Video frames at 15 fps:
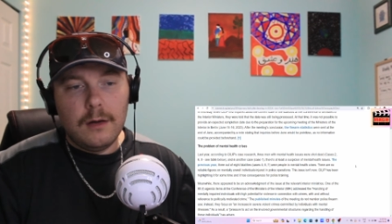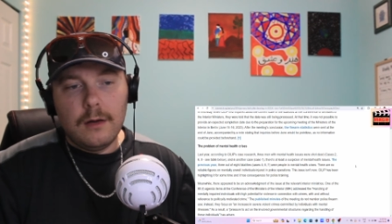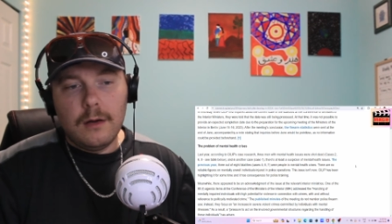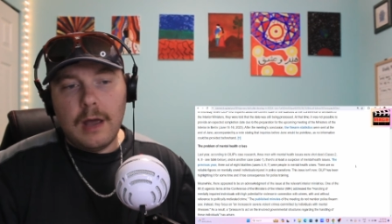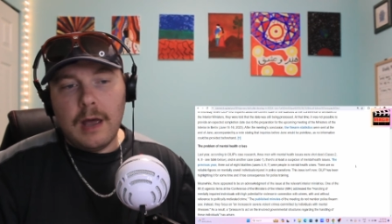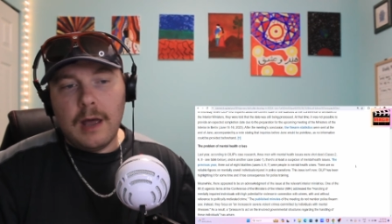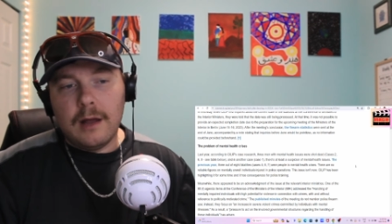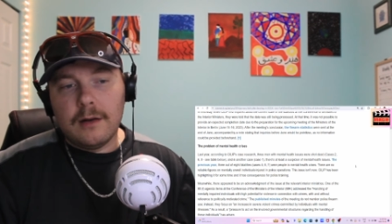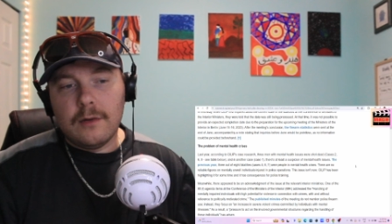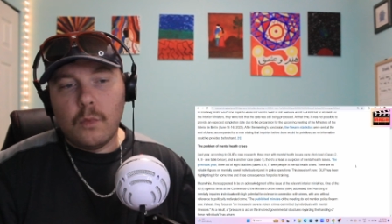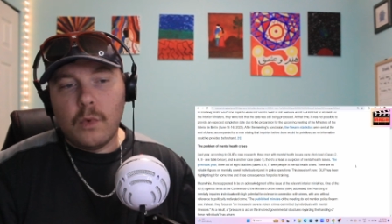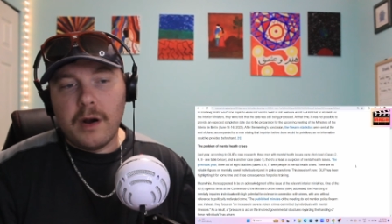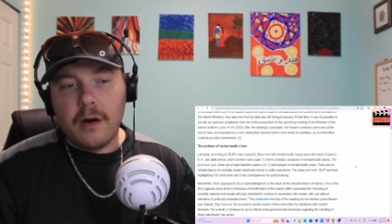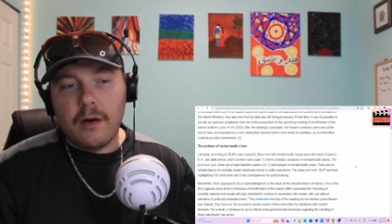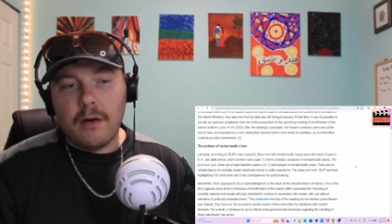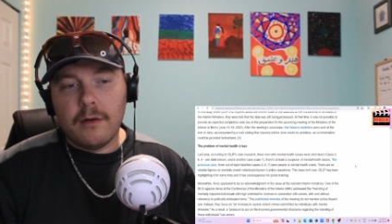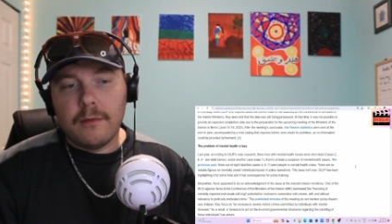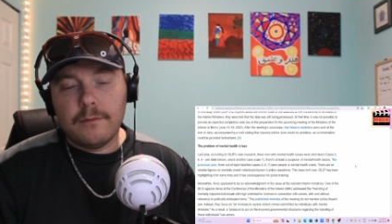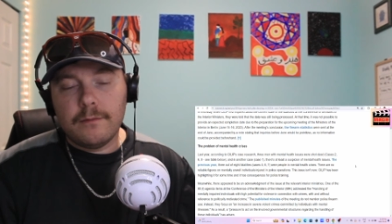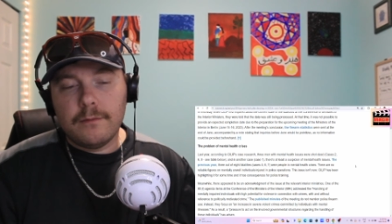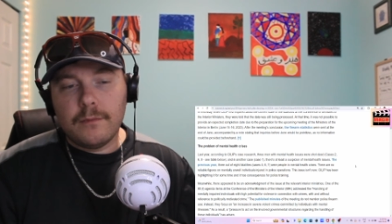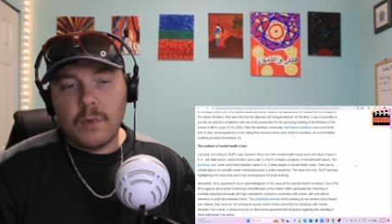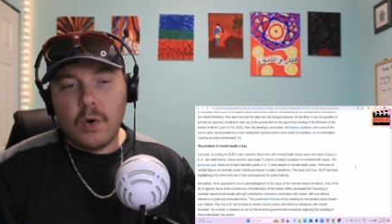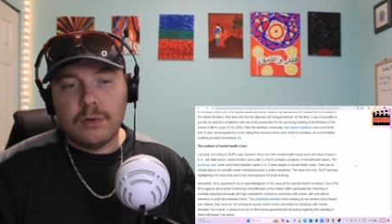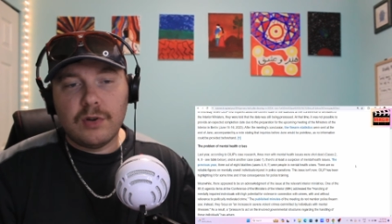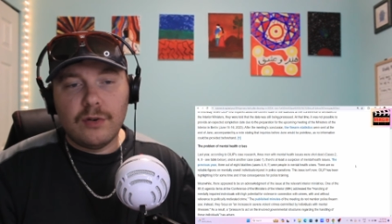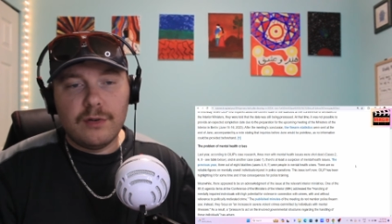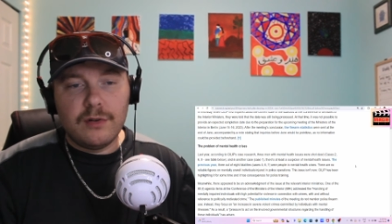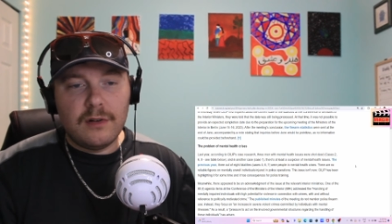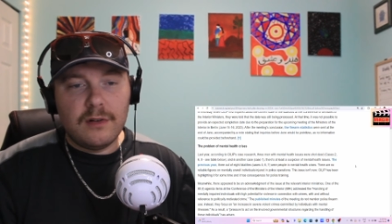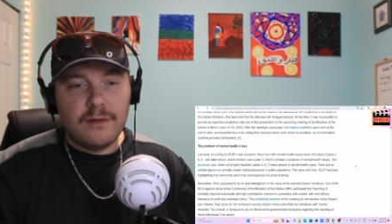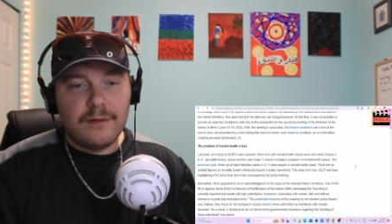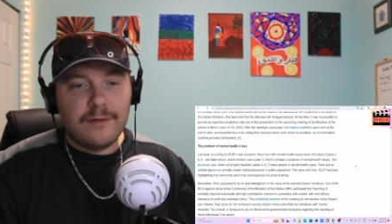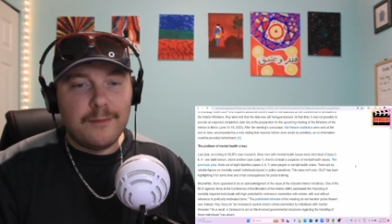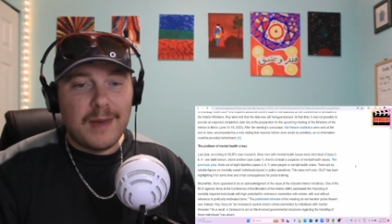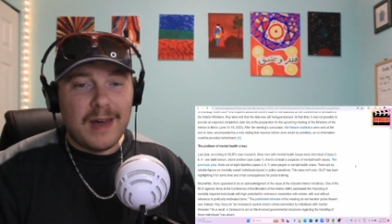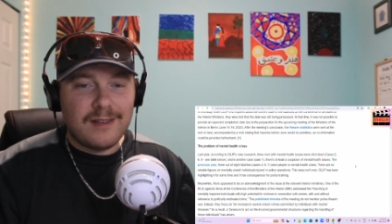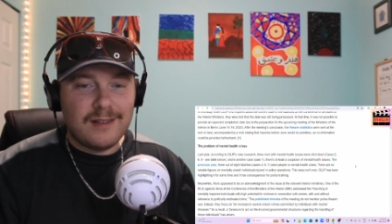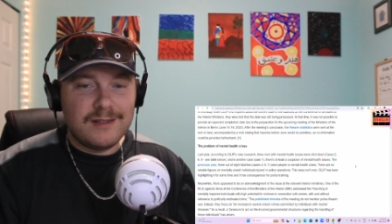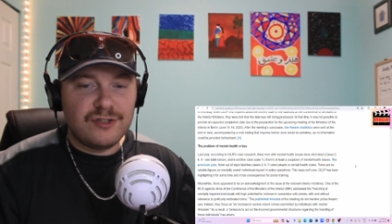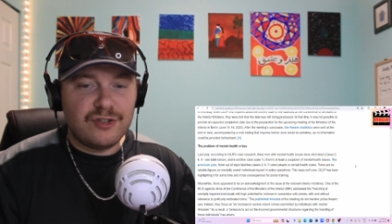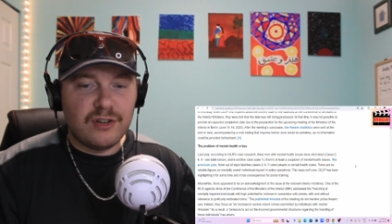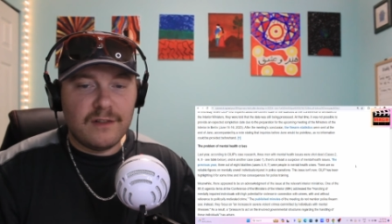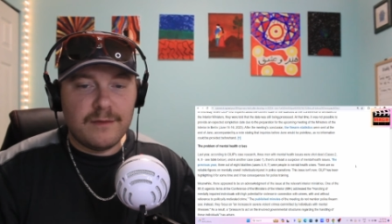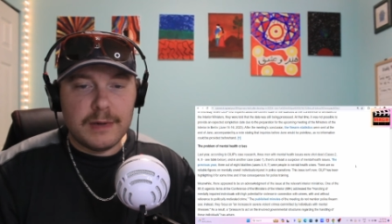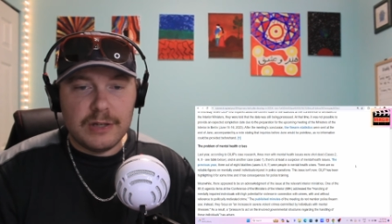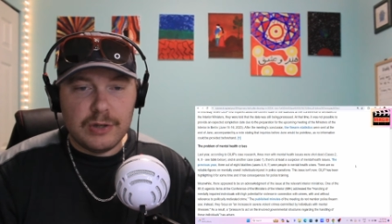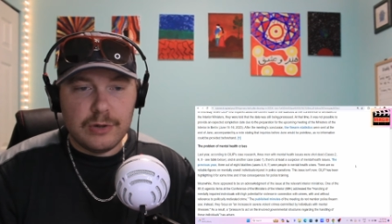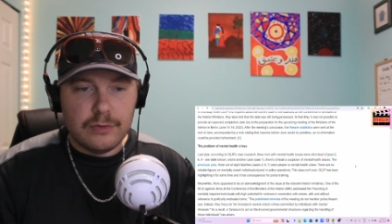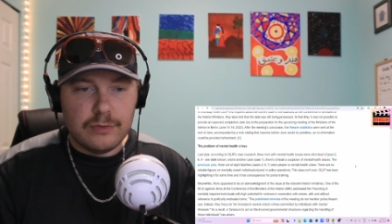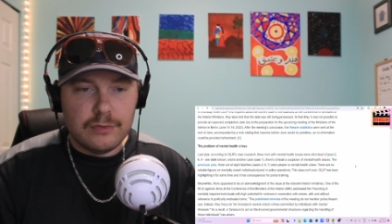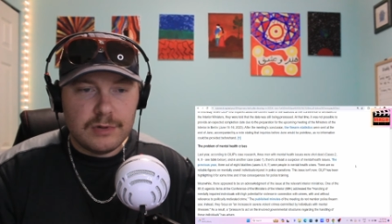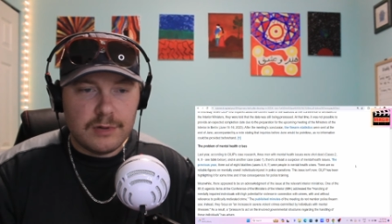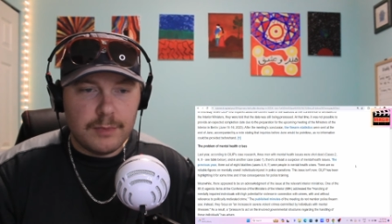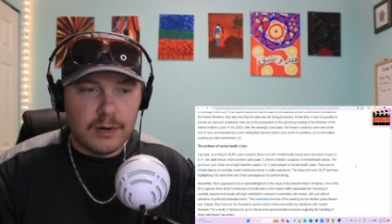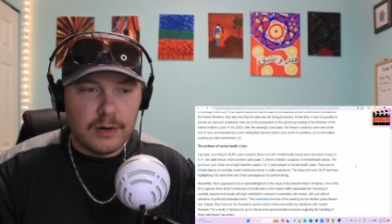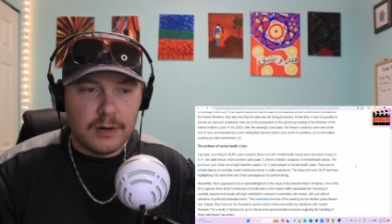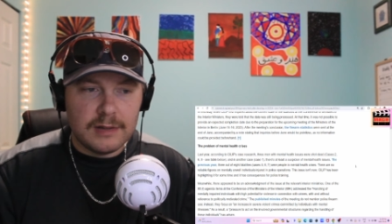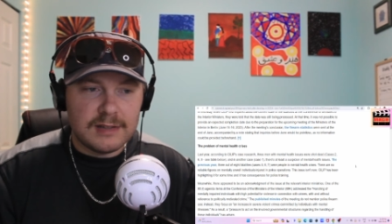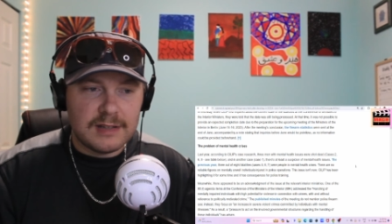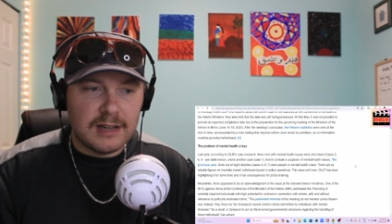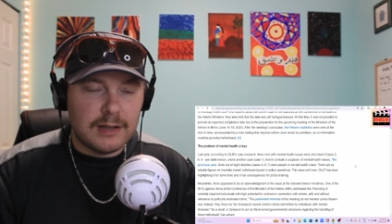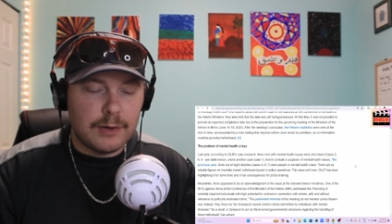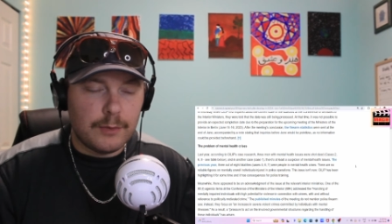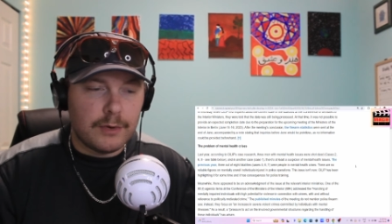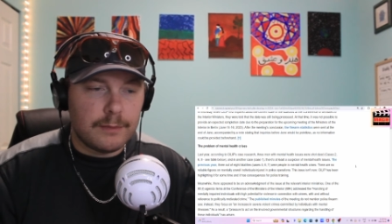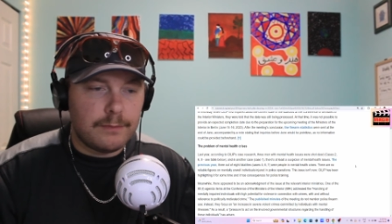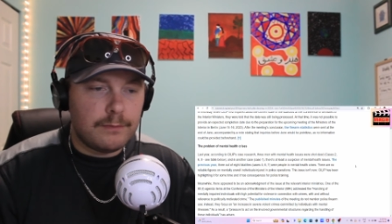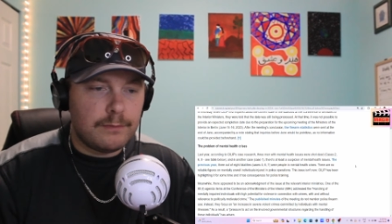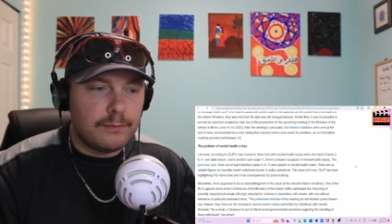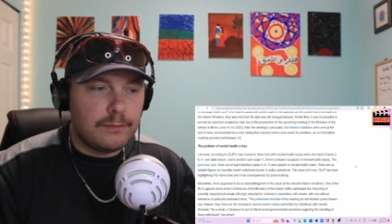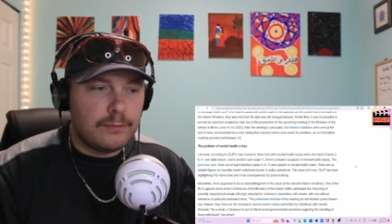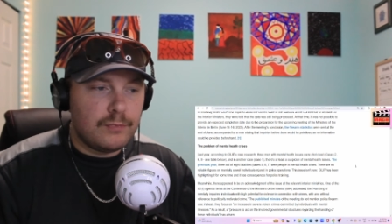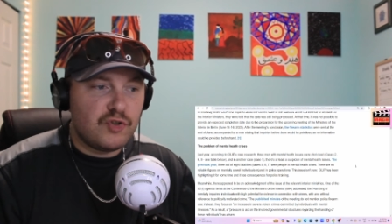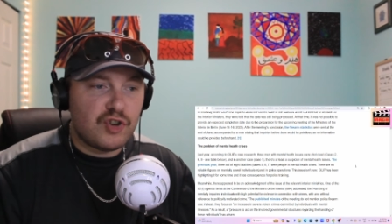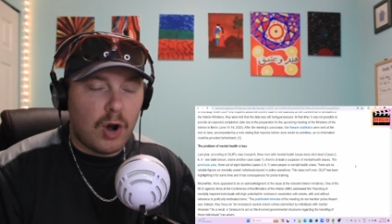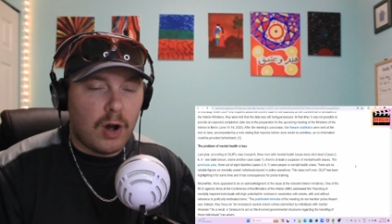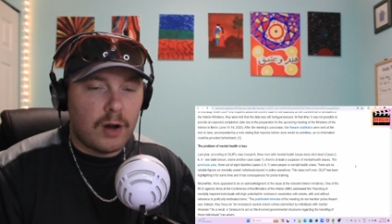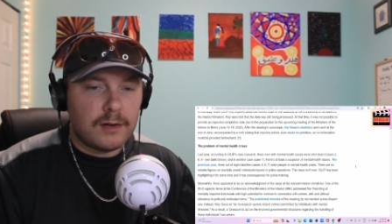and where alternative methods should have been used, but instead they were shot.